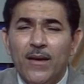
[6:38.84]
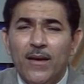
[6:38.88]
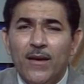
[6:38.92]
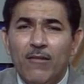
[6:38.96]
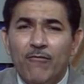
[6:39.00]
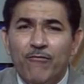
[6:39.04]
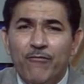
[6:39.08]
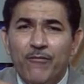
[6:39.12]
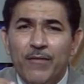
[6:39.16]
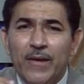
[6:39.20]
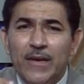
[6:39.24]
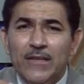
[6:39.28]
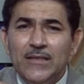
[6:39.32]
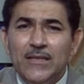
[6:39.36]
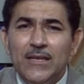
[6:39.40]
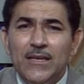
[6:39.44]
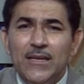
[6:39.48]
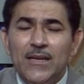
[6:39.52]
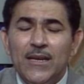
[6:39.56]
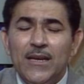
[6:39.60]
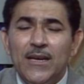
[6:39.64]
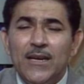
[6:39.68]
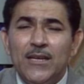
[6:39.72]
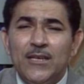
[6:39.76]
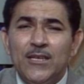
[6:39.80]

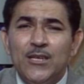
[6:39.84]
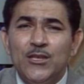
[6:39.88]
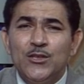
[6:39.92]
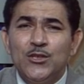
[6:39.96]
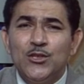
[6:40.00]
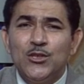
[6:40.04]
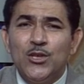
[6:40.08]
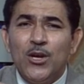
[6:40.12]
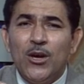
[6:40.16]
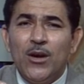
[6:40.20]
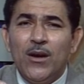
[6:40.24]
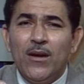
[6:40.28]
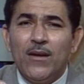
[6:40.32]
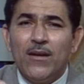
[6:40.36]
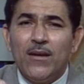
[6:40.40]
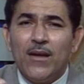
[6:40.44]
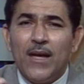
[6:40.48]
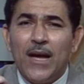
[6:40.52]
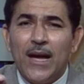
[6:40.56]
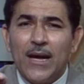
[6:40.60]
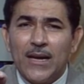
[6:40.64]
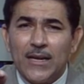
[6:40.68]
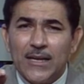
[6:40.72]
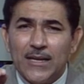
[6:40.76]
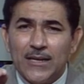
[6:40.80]
Whether it is your
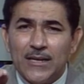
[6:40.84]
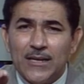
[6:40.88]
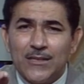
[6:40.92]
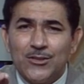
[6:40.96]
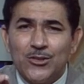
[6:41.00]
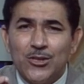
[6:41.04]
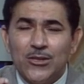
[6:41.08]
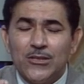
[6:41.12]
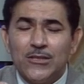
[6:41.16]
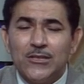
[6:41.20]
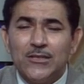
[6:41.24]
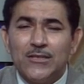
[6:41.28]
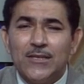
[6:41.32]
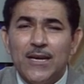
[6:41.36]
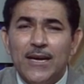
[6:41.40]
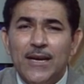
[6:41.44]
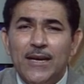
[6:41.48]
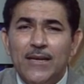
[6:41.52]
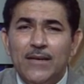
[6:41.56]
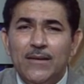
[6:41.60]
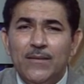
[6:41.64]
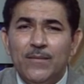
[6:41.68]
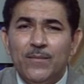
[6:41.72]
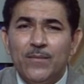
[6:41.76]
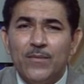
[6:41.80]
architectural
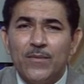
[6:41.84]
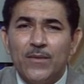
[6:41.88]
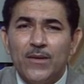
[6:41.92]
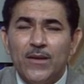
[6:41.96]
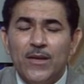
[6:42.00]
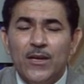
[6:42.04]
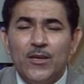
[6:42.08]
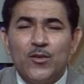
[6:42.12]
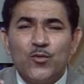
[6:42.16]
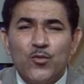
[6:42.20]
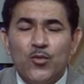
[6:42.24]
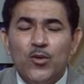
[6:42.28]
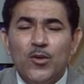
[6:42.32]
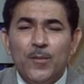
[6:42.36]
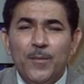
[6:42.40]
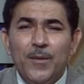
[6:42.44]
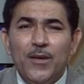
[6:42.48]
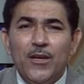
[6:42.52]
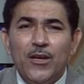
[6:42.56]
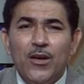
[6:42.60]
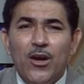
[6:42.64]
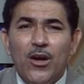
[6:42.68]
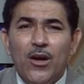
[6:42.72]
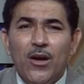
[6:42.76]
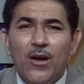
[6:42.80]
design, it could
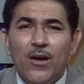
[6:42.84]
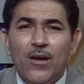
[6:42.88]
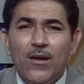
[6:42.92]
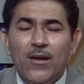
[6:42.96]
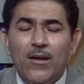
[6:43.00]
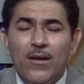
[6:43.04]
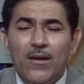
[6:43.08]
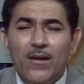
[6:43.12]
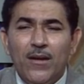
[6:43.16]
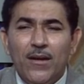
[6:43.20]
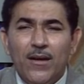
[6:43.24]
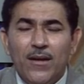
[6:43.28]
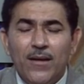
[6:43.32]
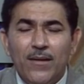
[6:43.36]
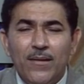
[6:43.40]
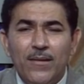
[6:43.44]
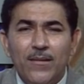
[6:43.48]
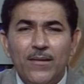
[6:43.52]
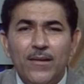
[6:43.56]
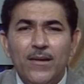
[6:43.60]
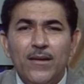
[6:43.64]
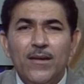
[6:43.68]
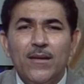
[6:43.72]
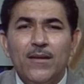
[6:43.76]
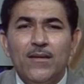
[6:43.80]
be your
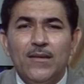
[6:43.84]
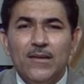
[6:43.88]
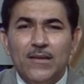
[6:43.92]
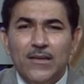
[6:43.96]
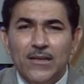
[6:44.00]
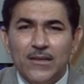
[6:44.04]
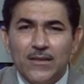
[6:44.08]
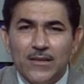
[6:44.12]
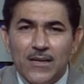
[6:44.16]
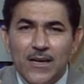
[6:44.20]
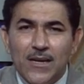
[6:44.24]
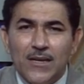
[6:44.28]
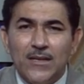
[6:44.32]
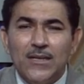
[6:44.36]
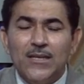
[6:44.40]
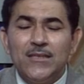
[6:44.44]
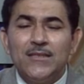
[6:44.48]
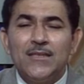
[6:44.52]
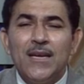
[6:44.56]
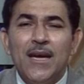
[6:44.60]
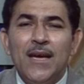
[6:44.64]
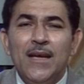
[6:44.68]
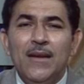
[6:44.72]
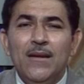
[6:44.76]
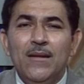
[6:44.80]
detailed
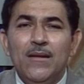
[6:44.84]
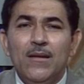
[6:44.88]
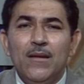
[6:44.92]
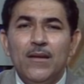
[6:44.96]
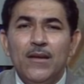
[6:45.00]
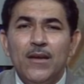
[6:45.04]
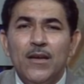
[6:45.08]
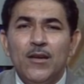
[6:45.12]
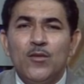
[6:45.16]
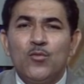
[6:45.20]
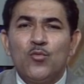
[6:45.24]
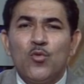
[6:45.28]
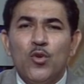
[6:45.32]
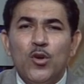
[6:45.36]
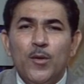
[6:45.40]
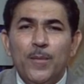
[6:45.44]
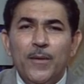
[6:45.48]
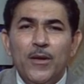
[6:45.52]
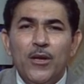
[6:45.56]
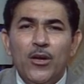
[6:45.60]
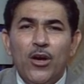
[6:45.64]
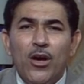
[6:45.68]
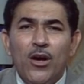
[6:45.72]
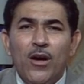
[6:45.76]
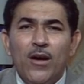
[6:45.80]
design, it could
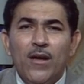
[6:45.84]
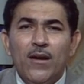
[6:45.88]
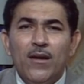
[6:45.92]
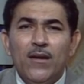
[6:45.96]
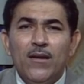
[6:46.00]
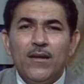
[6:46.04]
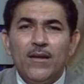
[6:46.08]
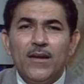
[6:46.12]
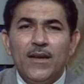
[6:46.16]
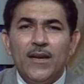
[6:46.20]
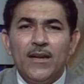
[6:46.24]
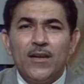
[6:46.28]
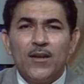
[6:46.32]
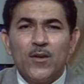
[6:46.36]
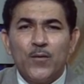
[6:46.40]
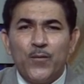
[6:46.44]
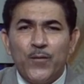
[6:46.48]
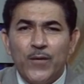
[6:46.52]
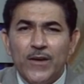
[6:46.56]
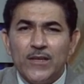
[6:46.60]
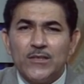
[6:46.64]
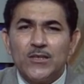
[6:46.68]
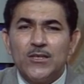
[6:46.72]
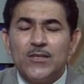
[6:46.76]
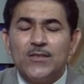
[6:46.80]
be your
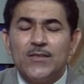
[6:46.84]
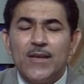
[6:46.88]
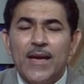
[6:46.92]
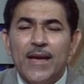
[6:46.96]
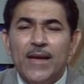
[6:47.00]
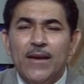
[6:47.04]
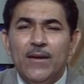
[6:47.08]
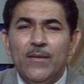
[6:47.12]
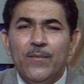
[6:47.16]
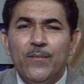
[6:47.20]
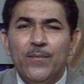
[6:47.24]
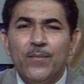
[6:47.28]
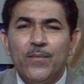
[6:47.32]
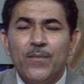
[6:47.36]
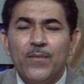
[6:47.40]
interface design.